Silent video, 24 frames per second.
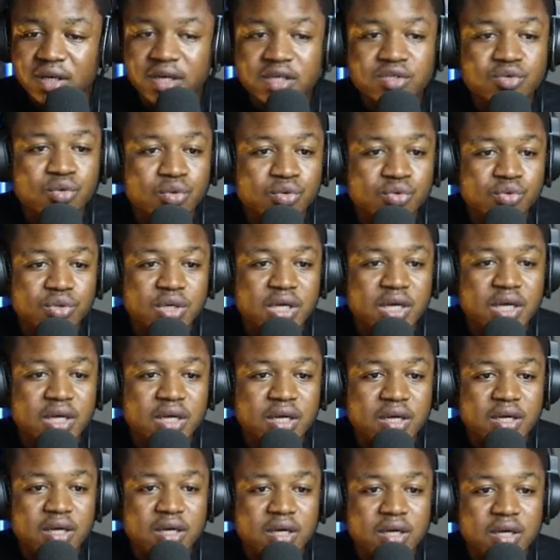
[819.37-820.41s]
Let's go to
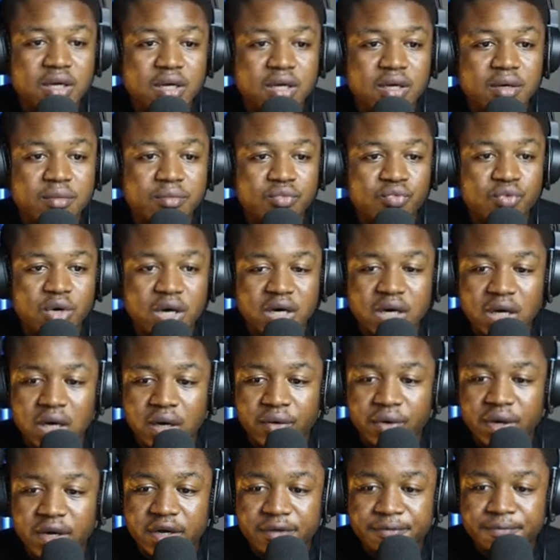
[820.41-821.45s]
the 1
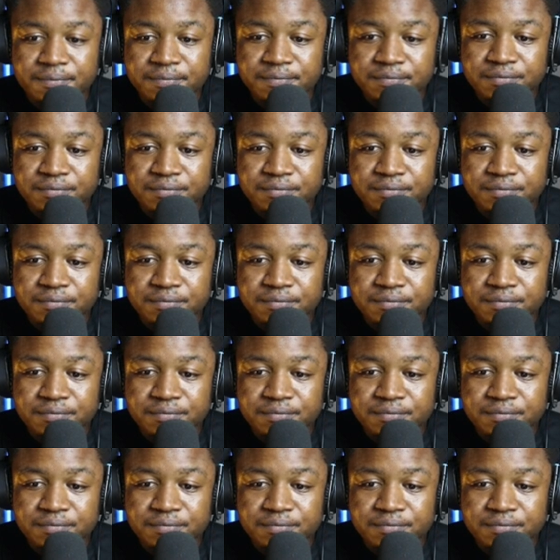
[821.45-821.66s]
hour